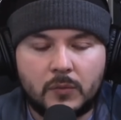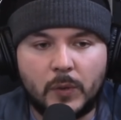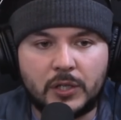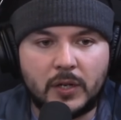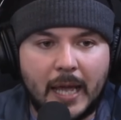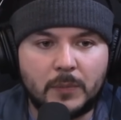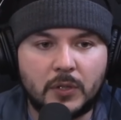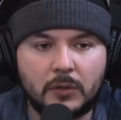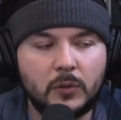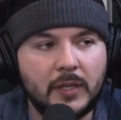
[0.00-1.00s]
we should
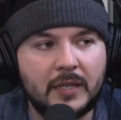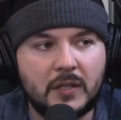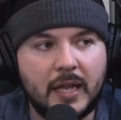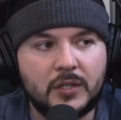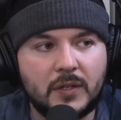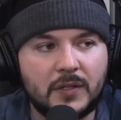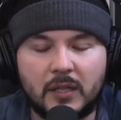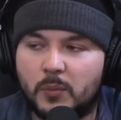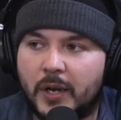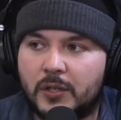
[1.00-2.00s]
absolutely, as a nation,
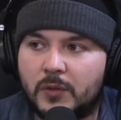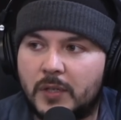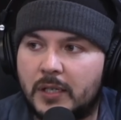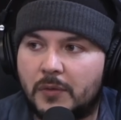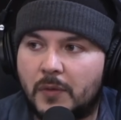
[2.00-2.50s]
celebrate Juneteenth.